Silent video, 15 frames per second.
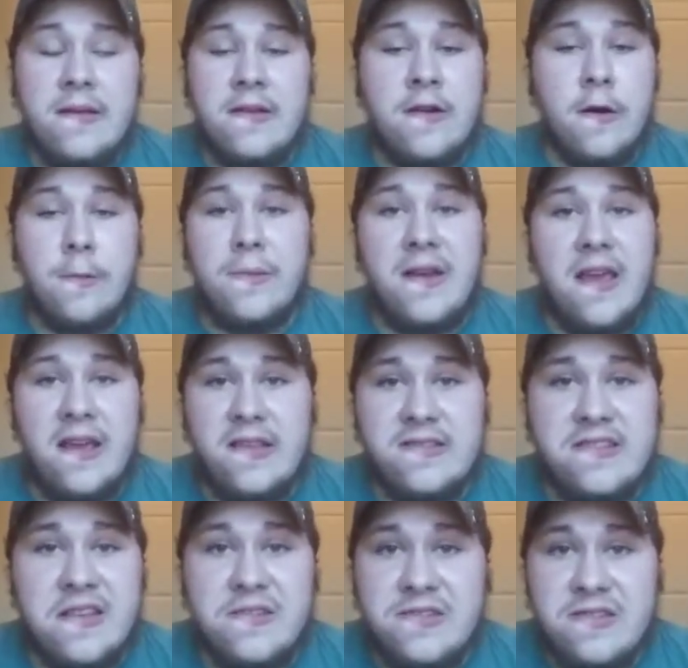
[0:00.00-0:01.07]

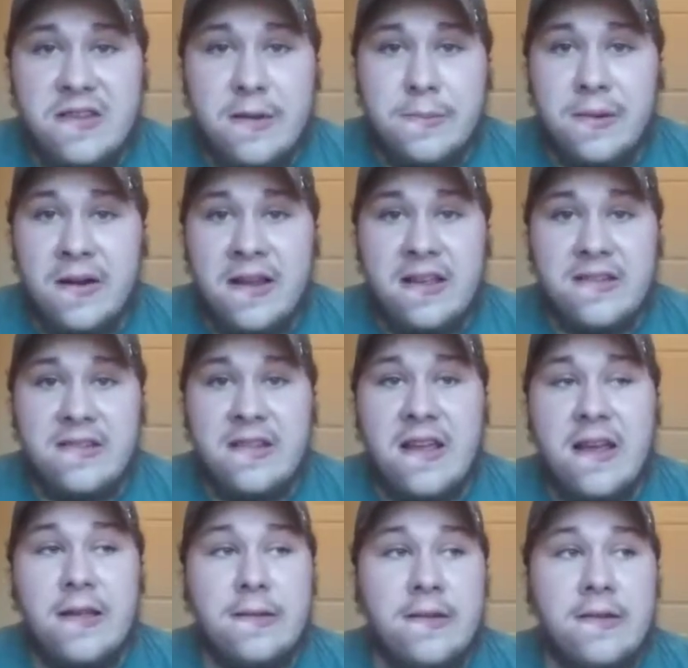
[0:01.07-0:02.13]
Copenhagen takes the upper hand in
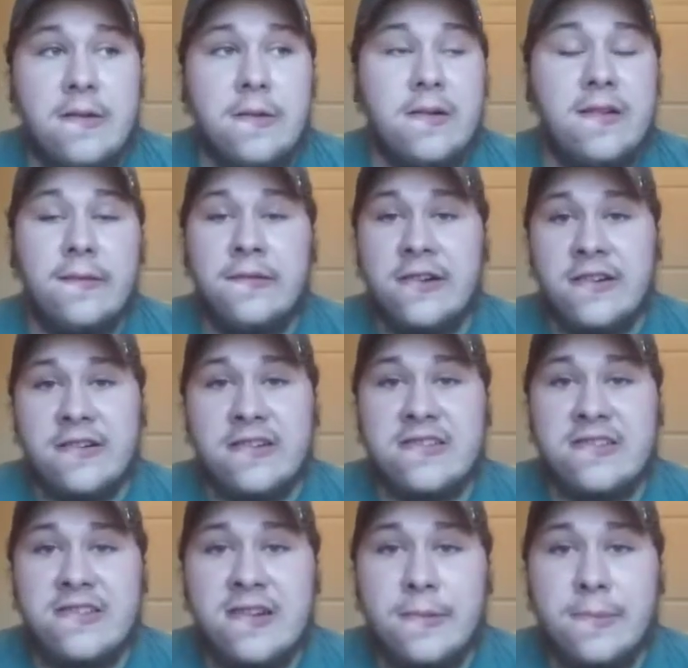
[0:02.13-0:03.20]
that, and if you're a
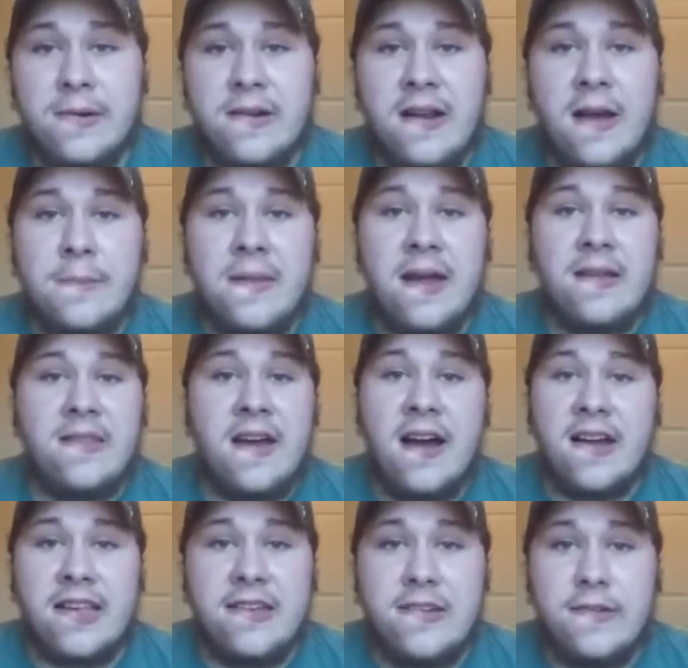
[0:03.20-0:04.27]
Grizzly dipper, I'm not
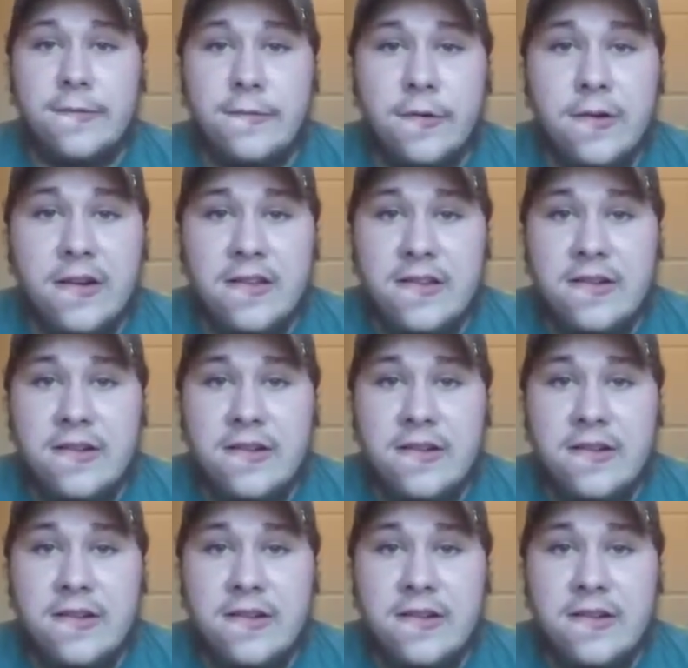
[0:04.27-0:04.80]
knocking you for it.